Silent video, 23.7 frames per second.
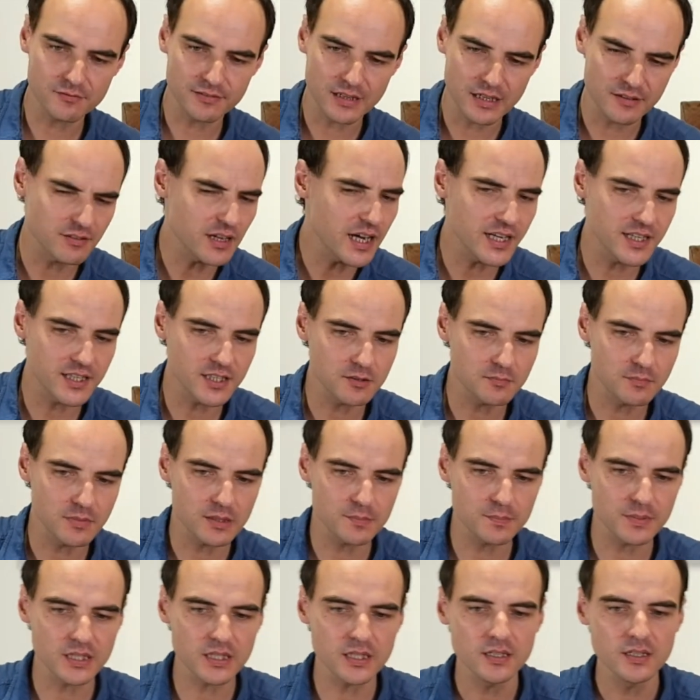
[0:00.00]
I've had it
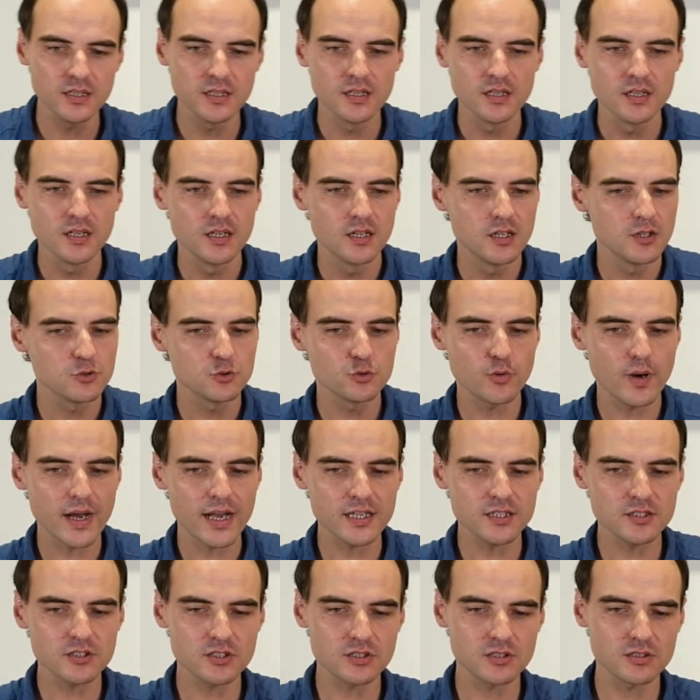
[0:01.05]
maybe
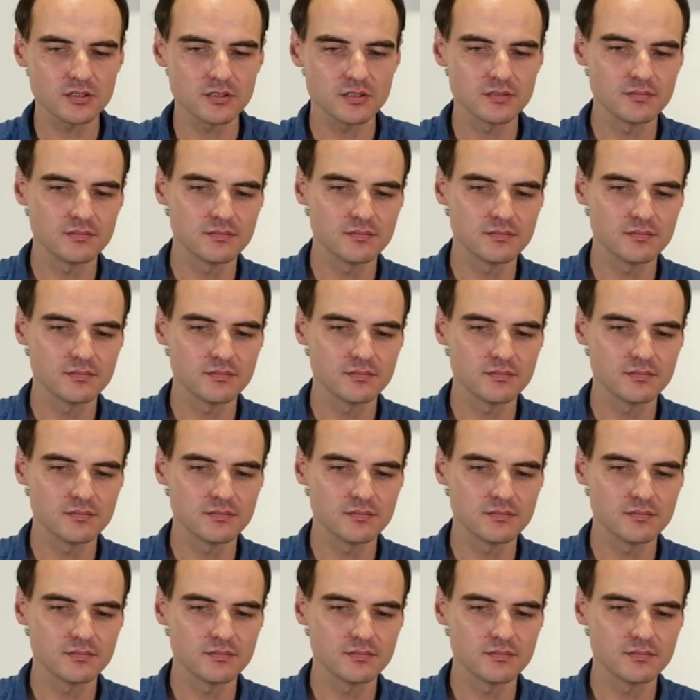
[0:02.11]
twice,